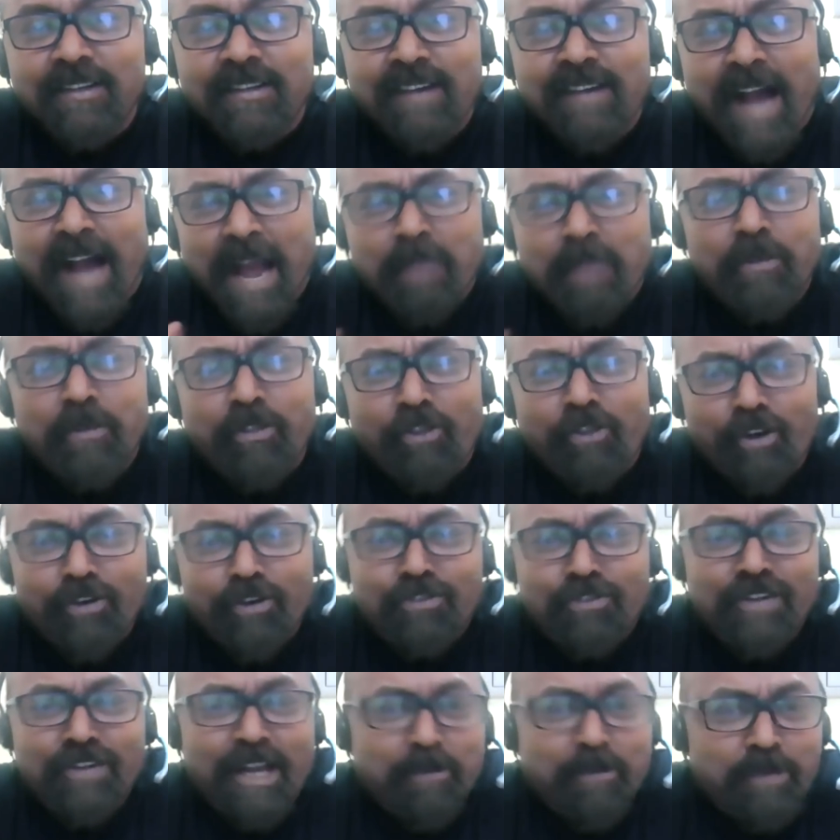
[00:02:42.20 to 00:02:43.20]
I am in thought you
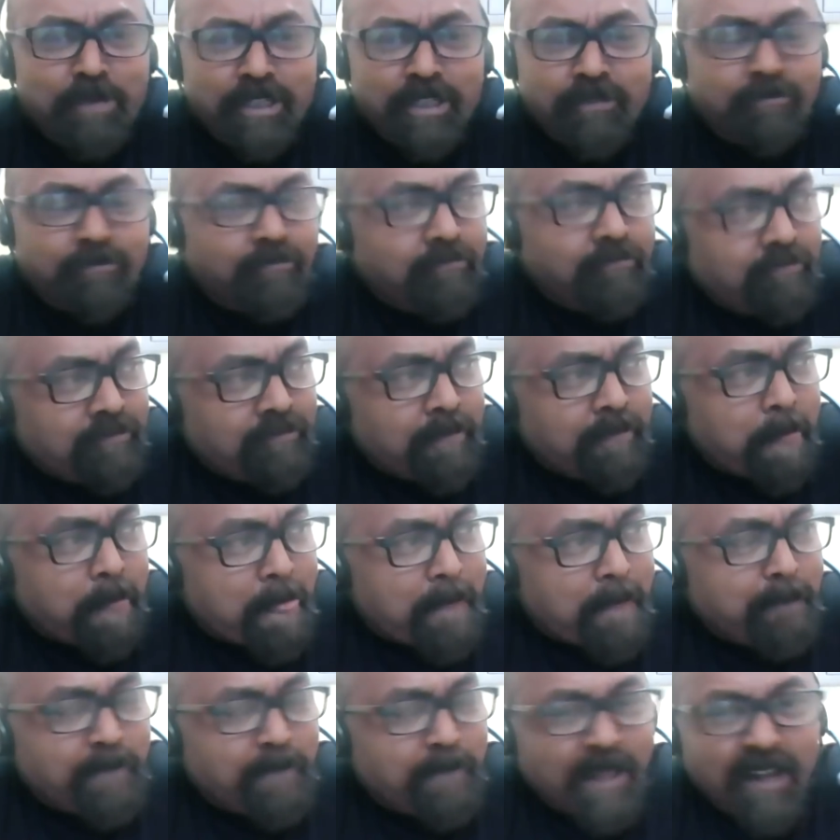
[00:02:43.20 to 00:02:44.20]
should have been
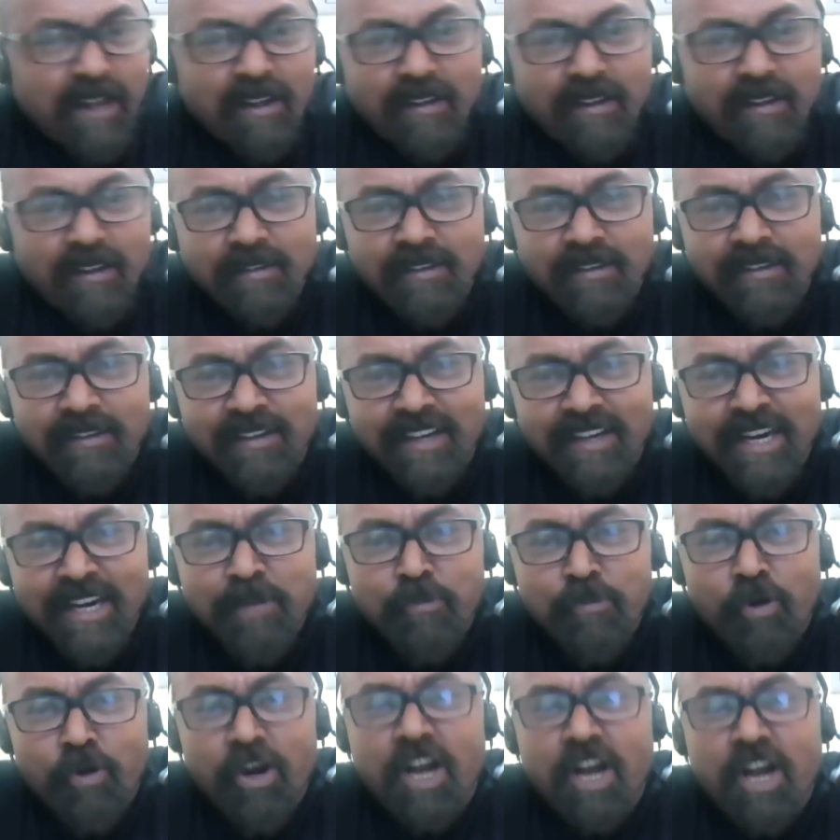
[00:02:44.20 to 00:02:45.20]
a little
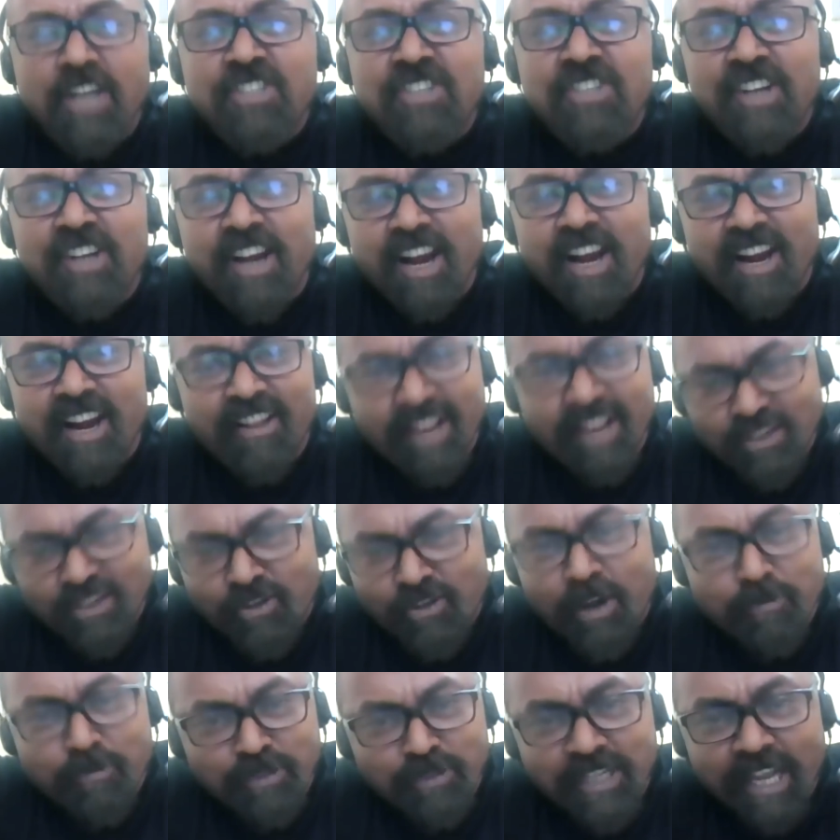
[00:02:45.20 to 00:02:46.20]
more considerate. That's
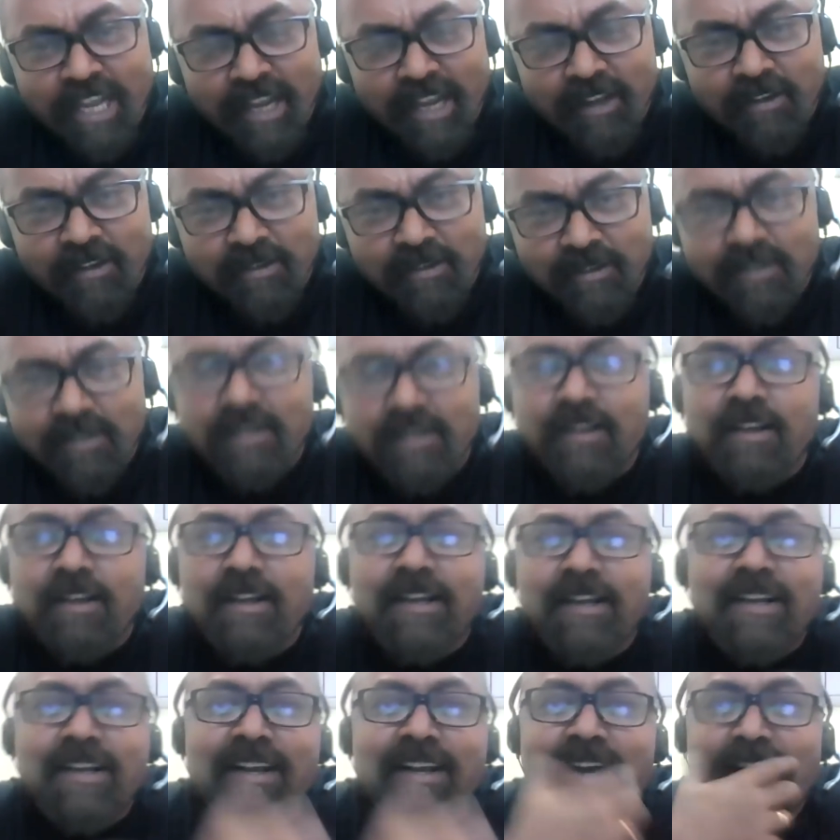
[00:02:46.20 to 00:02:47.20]
what I'm saying.
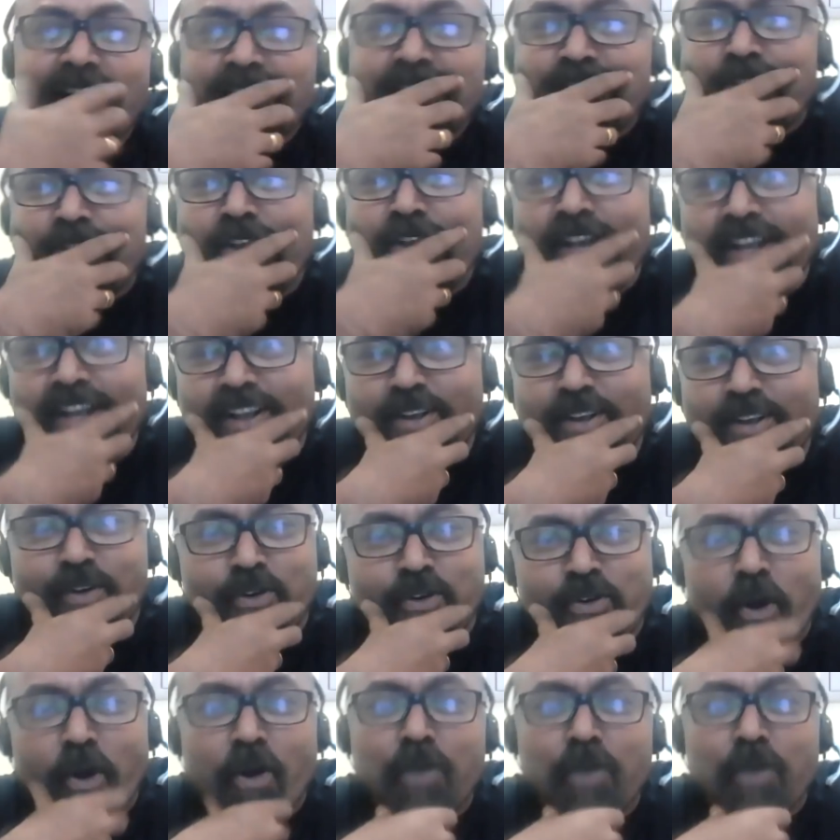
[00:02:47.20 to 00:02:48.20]
Let's
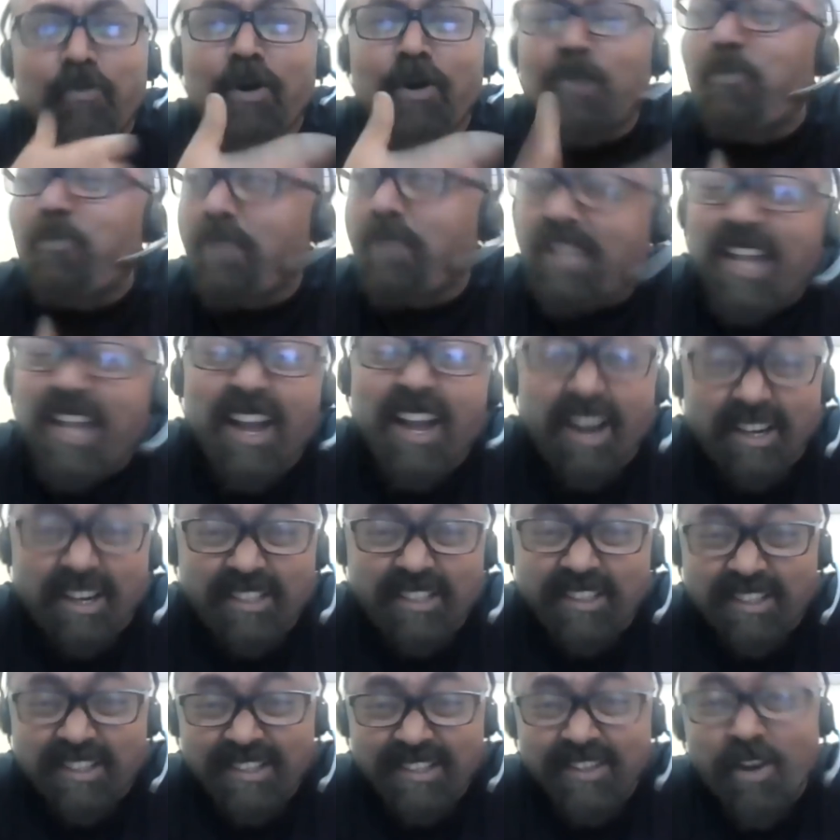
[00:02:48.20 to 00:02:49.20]
talk about
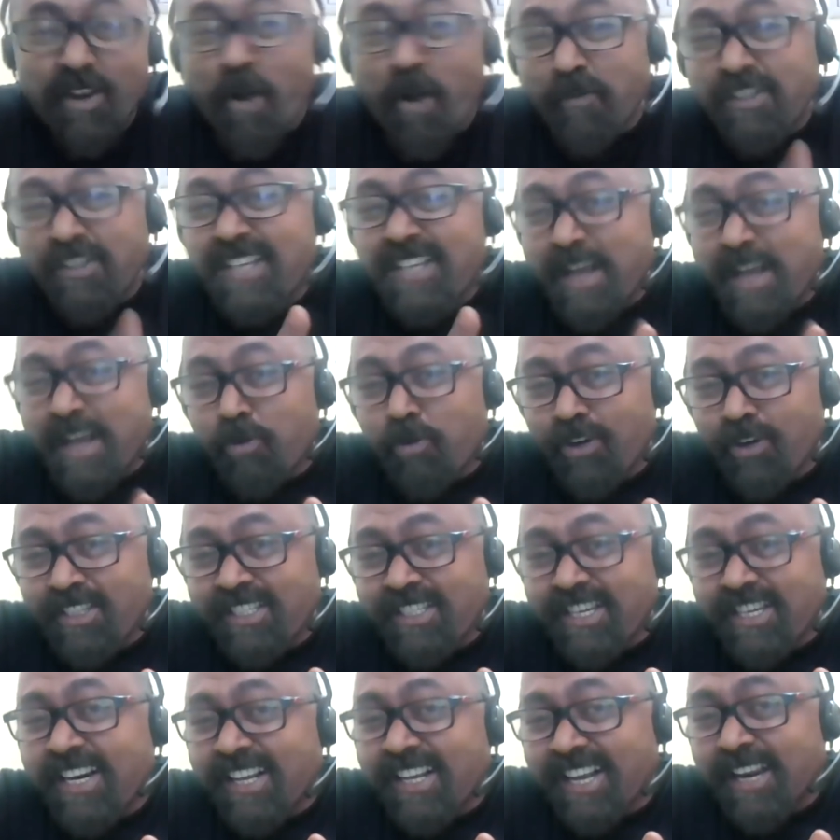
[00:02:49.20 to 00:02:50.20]
VARC. Obviously, I'm going to
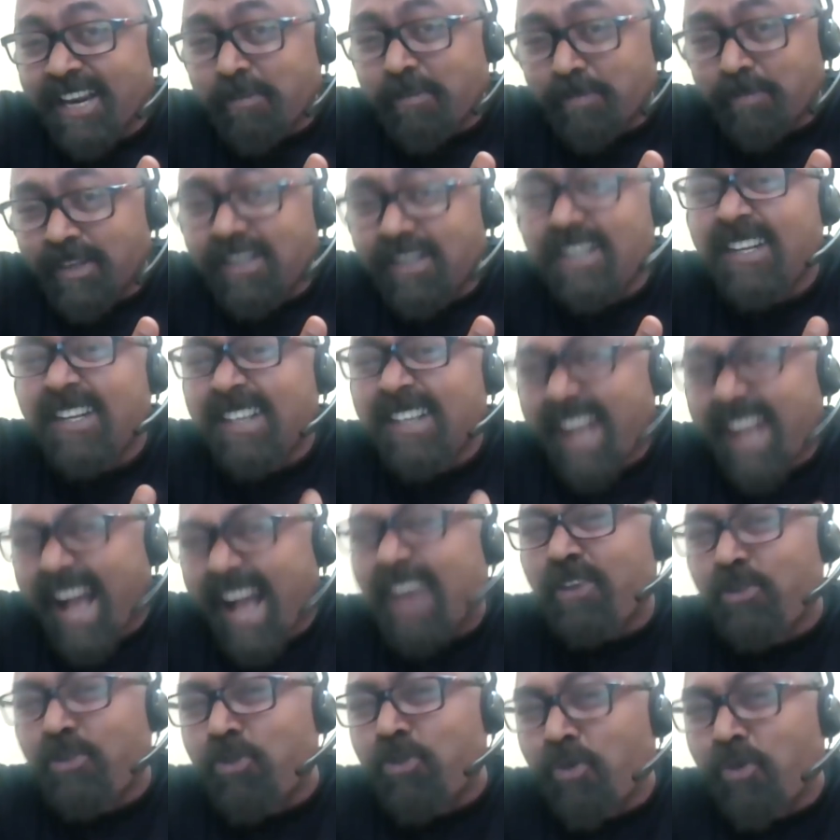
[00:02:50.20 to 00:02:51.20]
sit and crib,
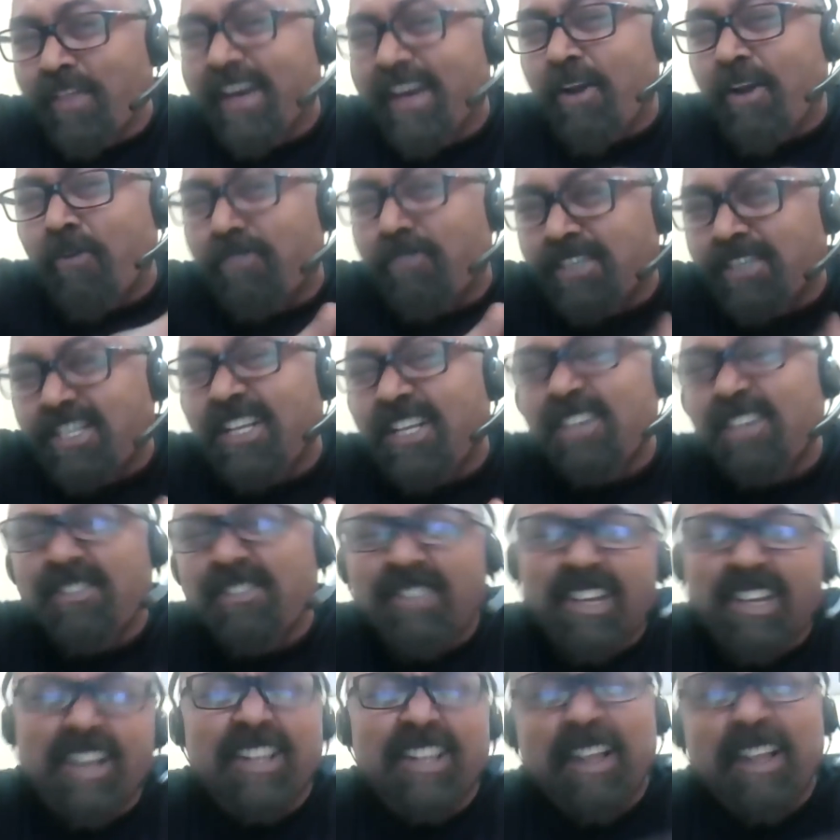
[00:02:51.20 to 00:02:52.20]
and you know that obviously
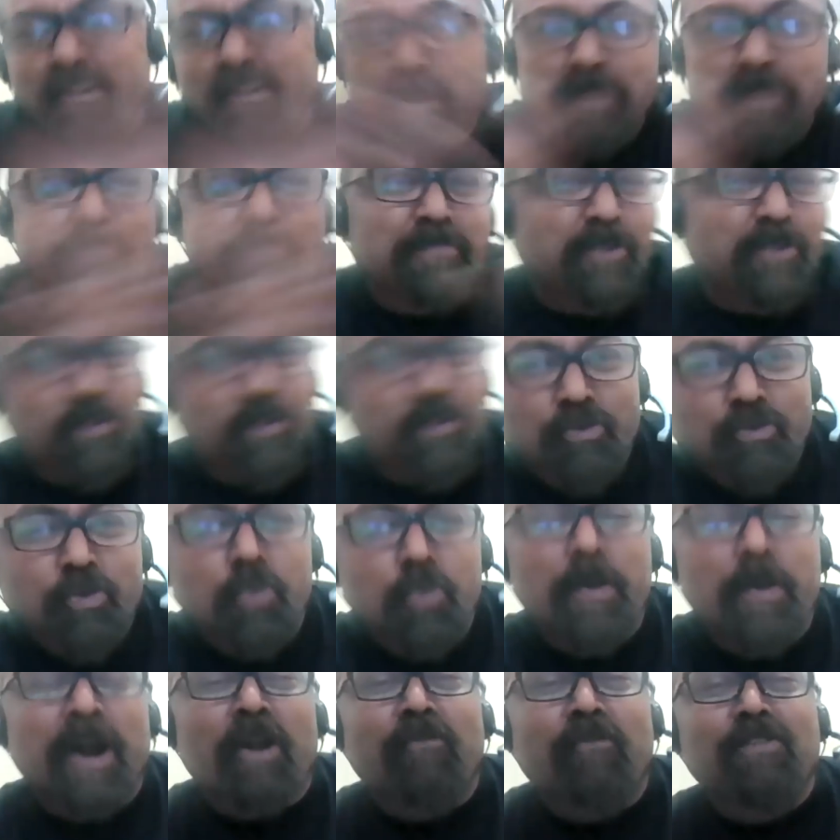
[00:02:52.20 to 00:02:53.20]
you
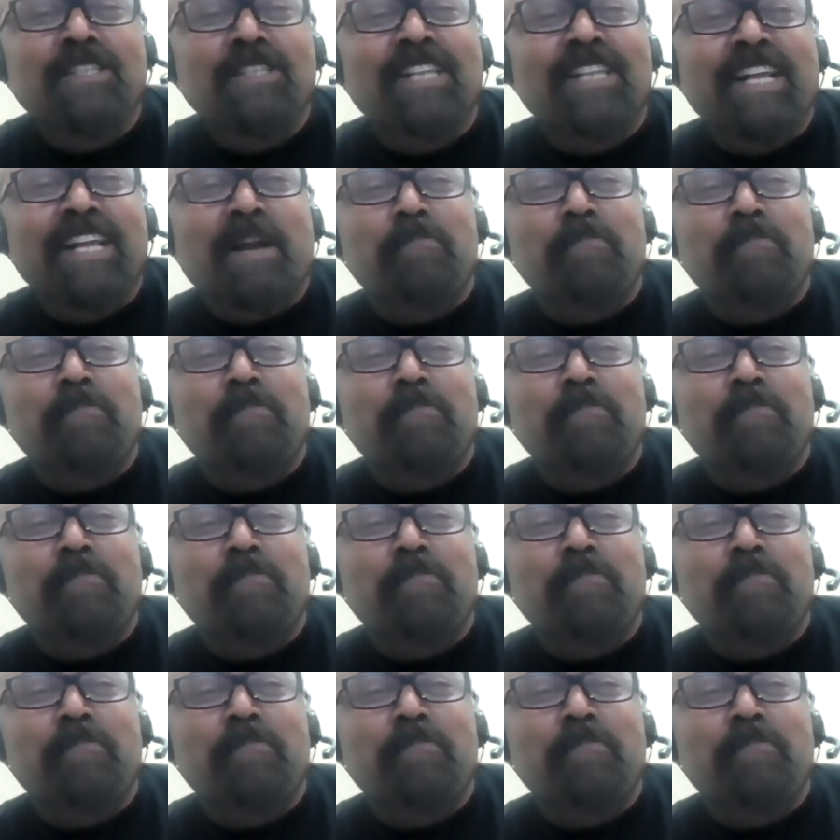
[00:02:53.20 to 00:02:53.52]
might obviously